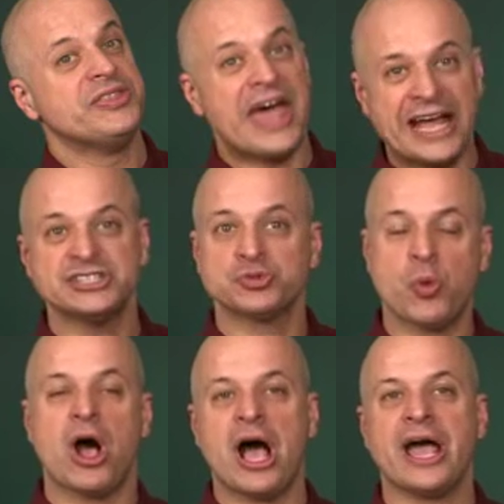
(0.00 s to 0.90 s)
That's
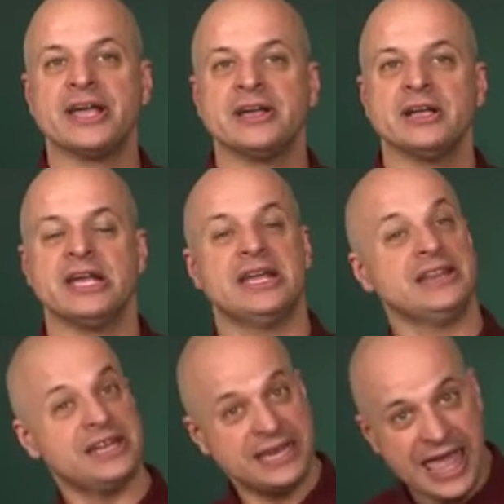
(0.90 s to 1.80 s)
why in
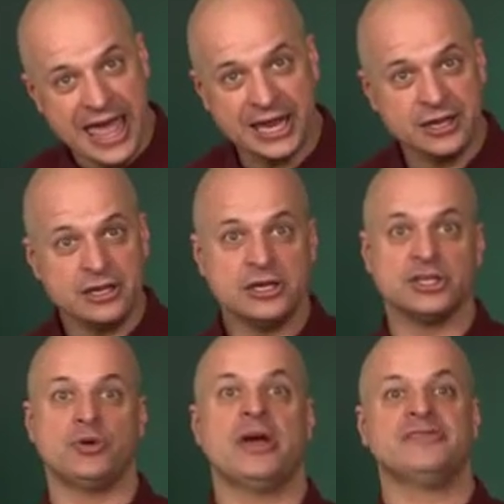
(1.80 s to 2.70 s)
the net
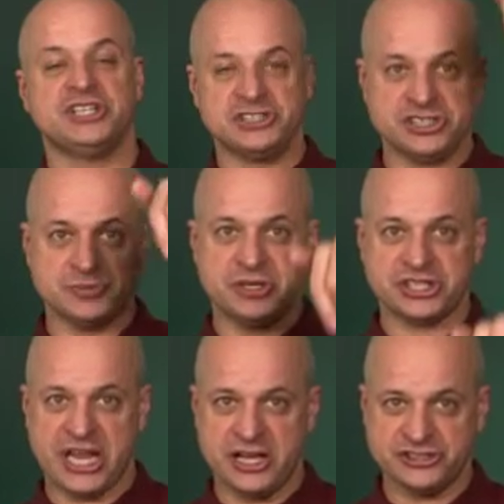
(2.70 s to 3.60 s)
you have just as much
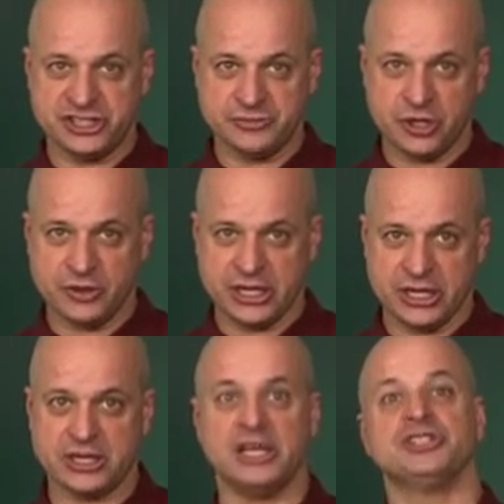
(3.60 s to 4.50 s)
calcium going
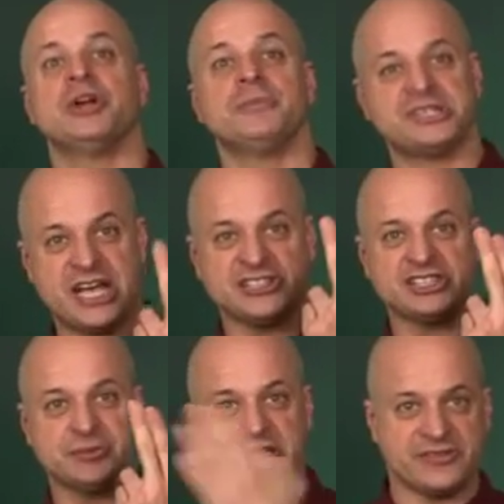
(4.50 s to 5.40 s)
in as you have
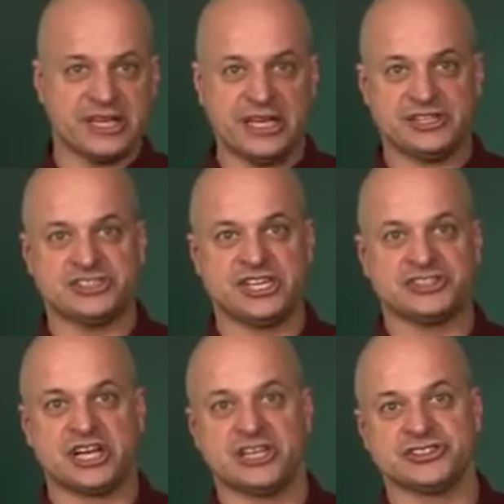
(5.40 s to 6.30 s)
potassium leaving, and it stays
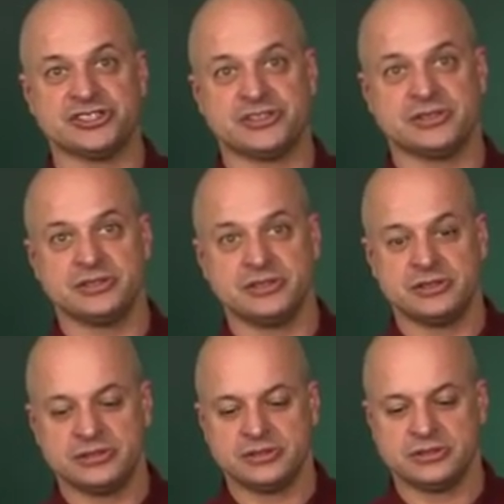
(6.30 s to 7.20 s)
constant.
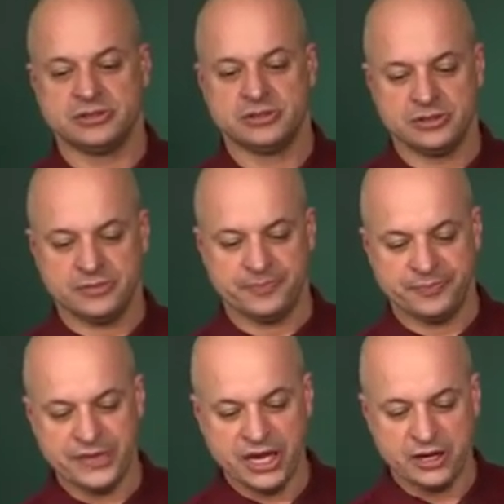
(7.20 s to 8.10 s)

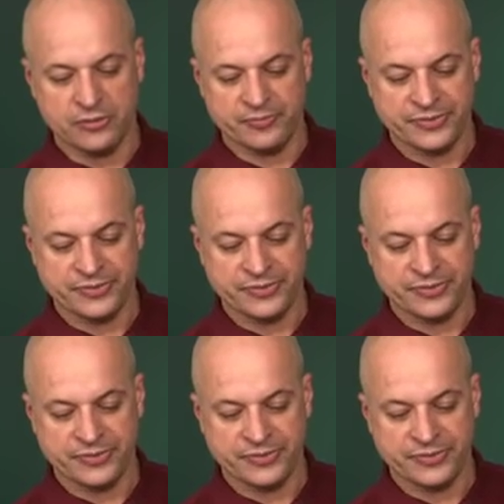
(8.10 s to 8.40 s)
Now,